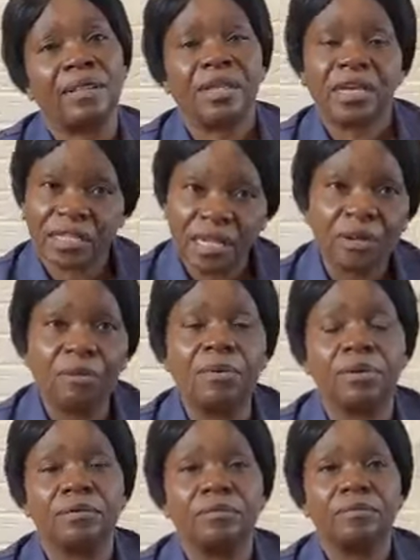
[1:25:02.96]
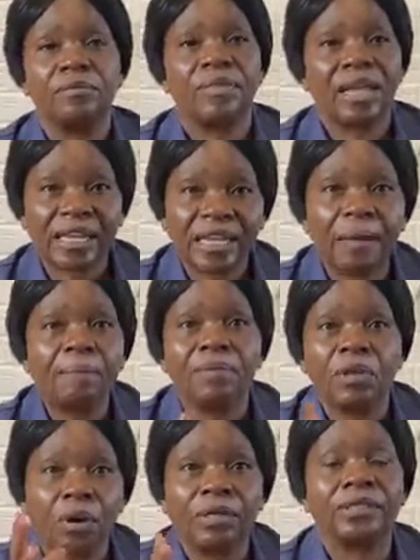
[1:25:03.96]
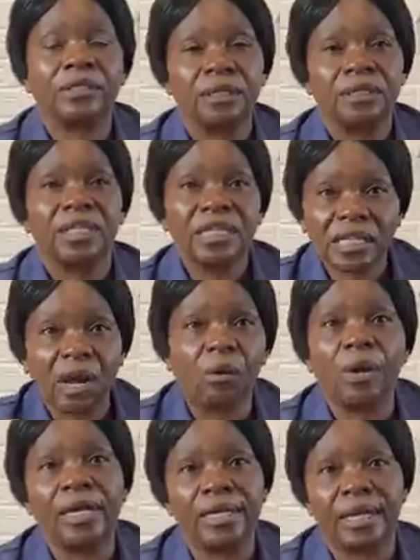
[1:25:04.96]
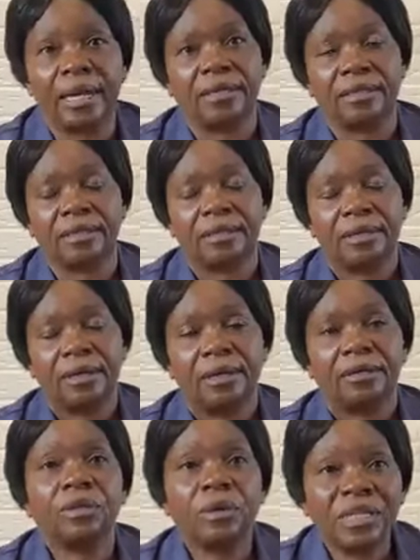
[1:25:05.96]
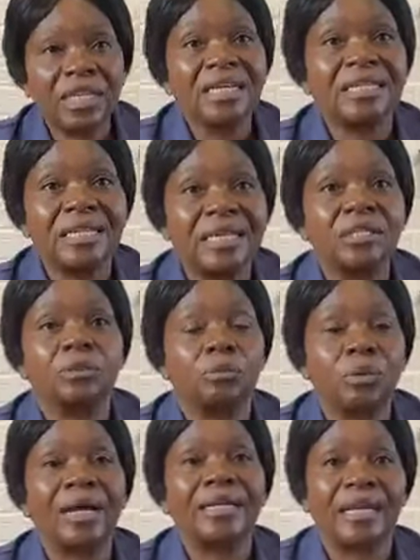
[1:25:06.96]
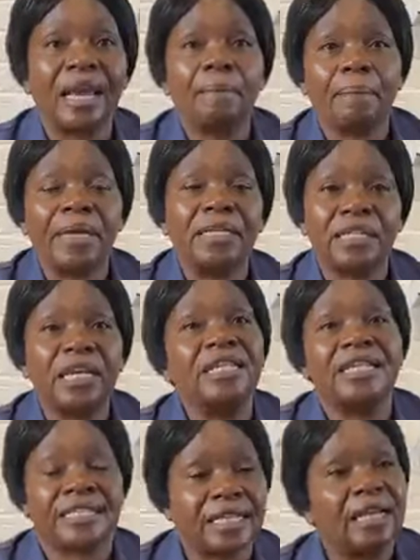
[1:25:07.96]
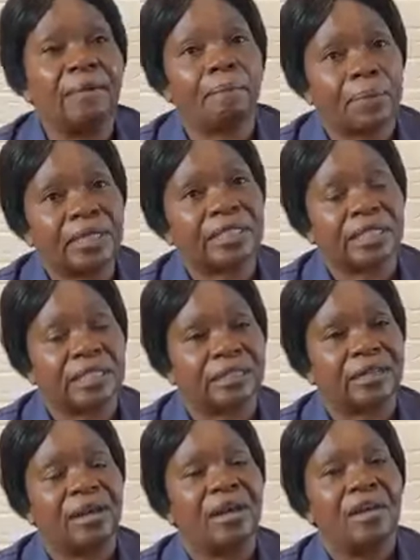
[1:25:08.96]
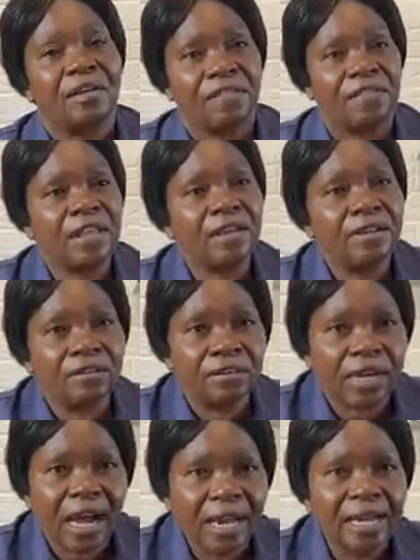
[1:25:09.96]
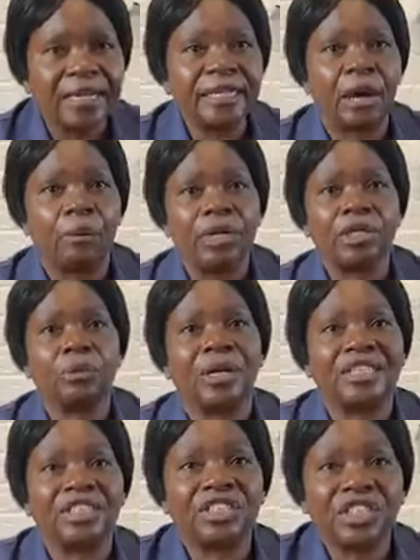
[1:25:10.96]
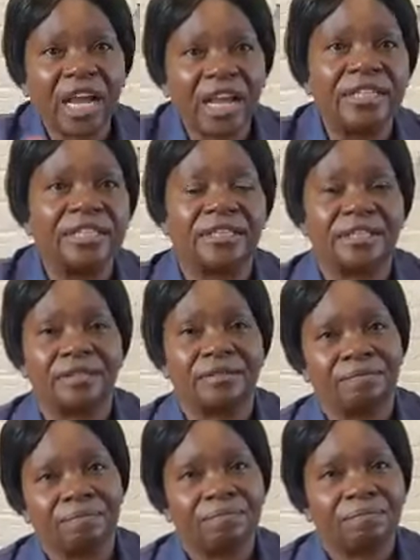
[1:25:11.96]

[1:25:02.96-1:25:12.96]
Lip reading: the month is a new moon. They keep those. These are holidays. So this is what happens in the sealing process. The calendar which was changed